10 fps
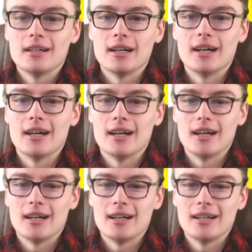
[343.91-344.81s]

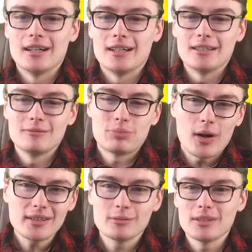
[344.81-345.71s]
Uh,
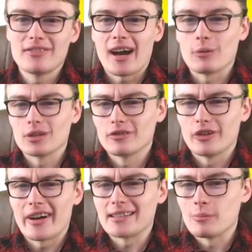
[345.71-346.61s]
possibly that one,
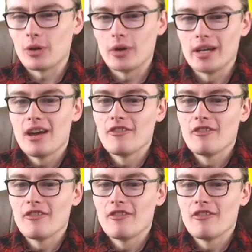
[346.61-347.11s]
although that's a bit weird.